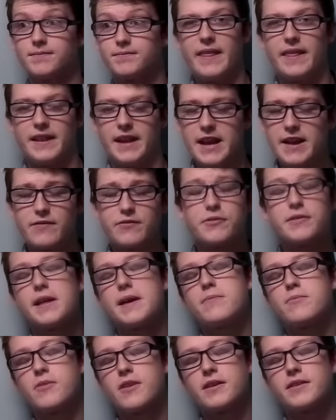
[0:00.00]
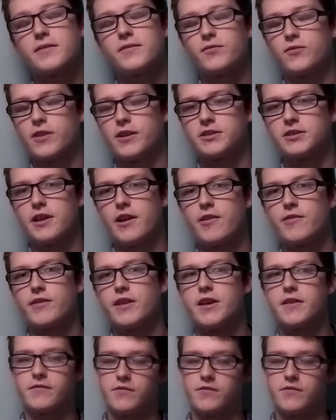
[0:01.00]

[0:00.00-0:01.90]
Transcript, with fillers: And then after that breath of fresh air, they